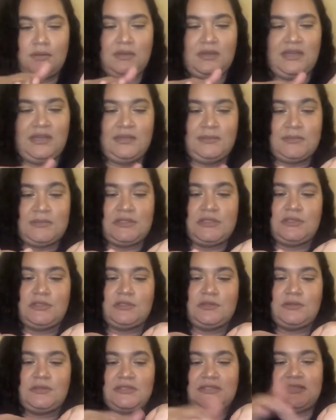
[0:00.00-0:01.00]
I am
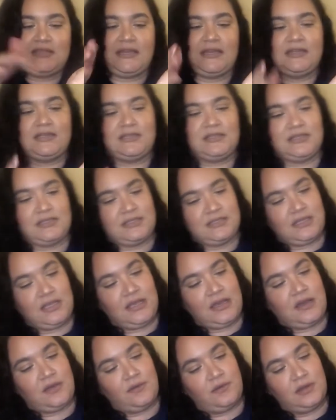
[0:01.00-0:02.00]
so excited to see
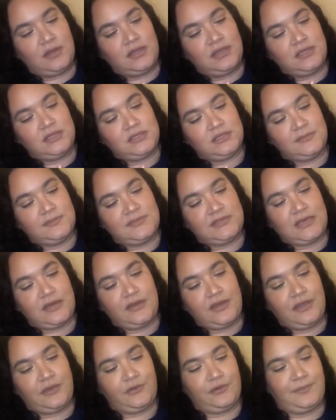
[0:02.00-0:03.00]
how all of this comes out.
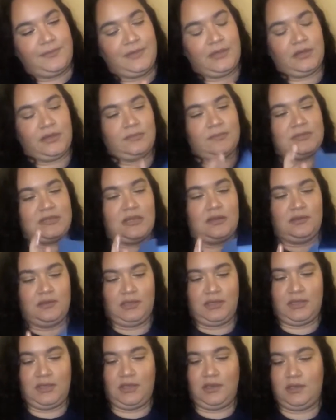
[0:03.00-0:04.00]
I hope it comes out
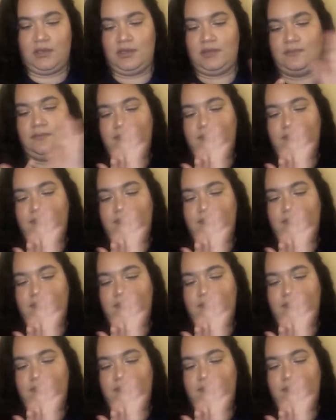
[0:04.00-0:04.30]
looking good.